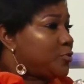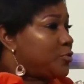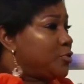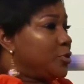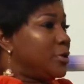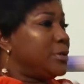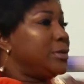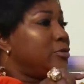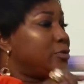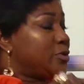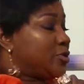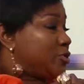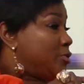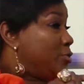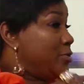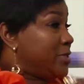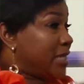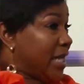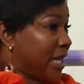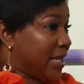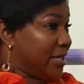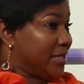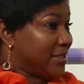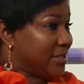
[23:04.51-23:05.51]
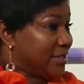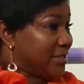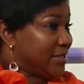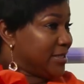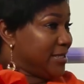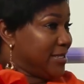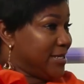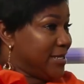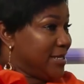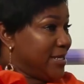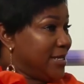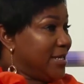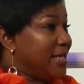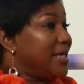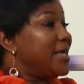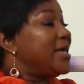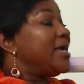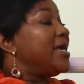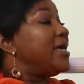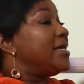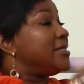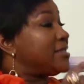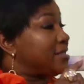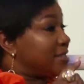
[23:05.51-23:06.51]
will not look so nice,
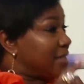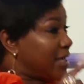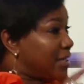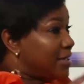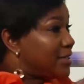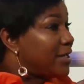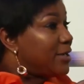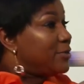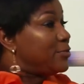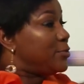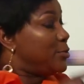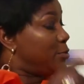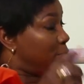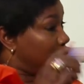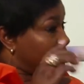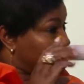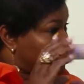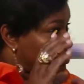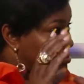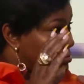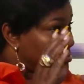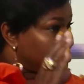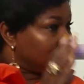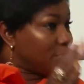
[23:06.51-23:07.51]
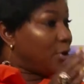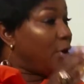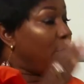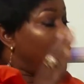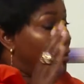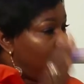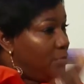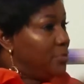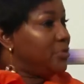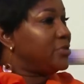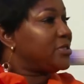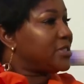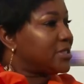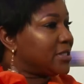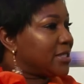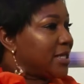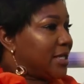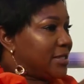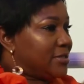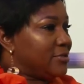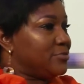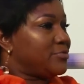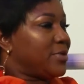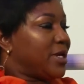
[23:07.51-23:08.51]
a sandal will almost
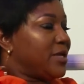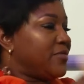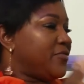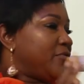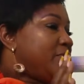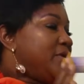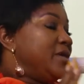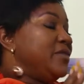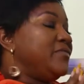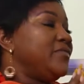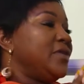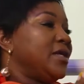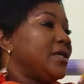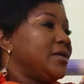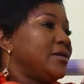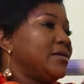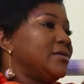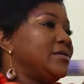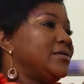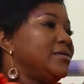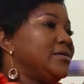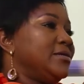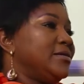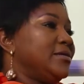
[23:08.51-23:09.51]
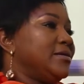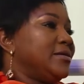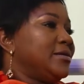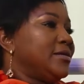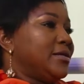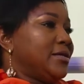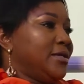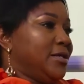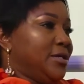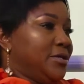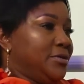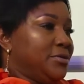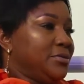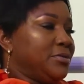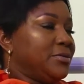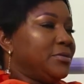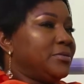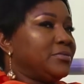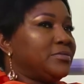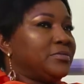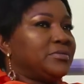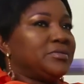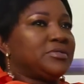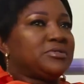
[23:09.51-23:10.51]
get it right for evening, you know.
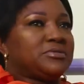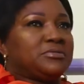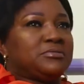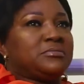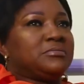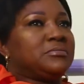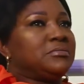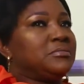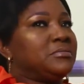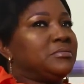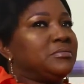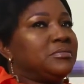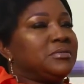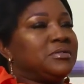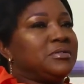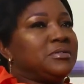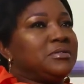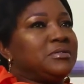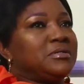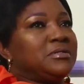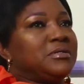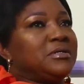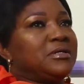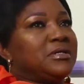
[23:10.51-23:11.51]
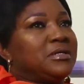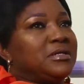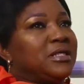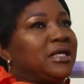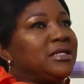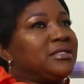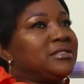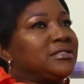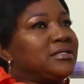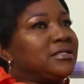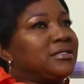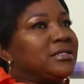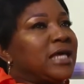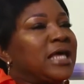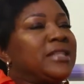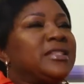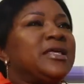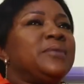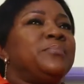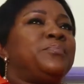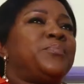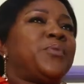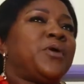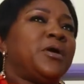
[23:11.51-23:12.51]
So that's it. And
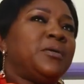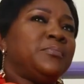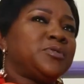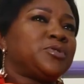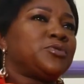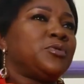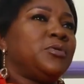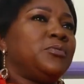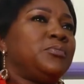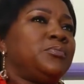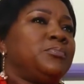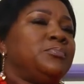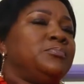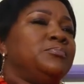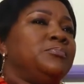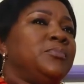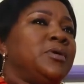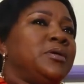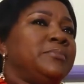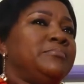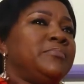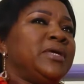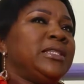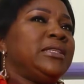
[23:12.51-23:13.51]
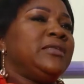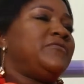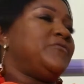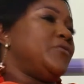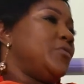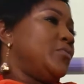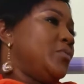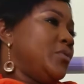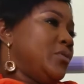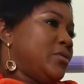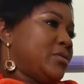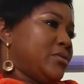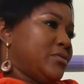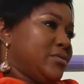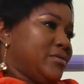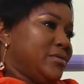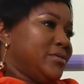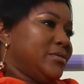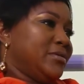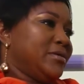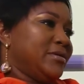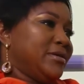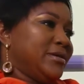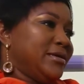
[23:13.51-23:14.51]
then pumps go mainly for work,
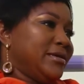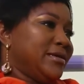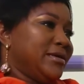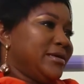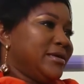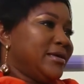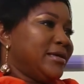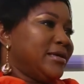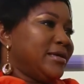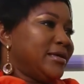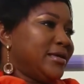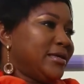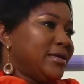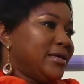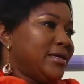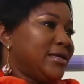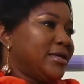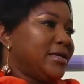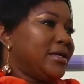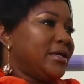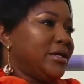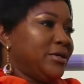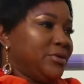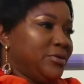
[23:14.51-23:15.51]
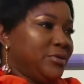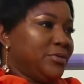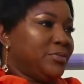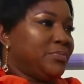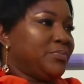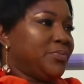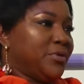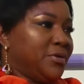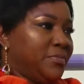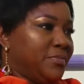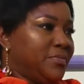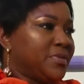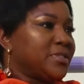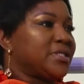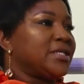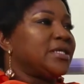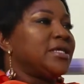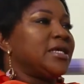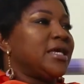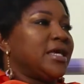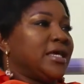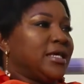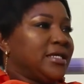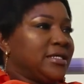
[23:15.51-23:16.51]
you know. Pumps,
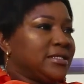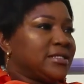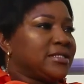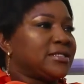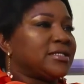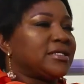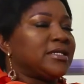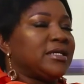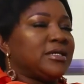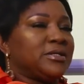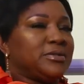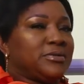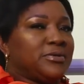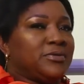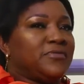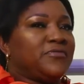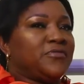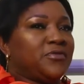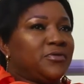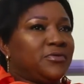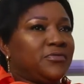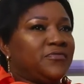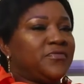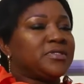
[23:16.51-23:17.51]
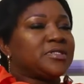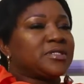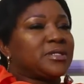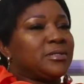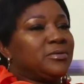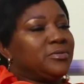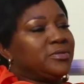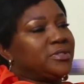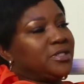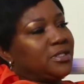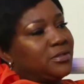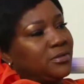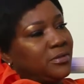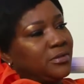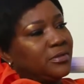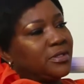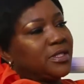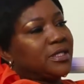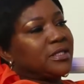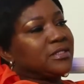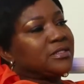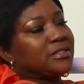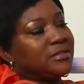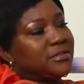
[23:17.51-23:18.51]
yes, you know, for office clothes and all
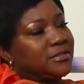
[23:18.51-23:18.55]
that.